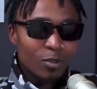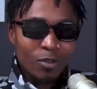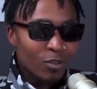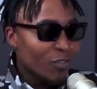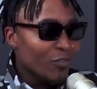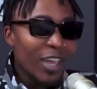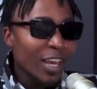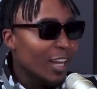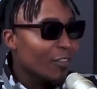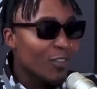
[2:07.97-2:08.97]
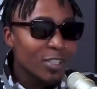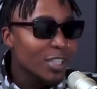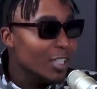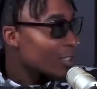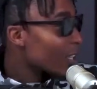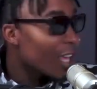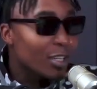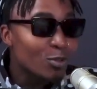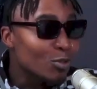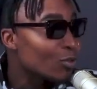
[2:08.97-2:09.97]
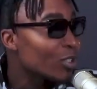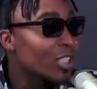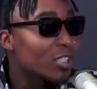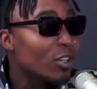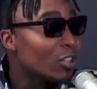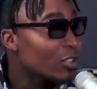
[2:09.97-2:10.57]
So, first thing they had to do is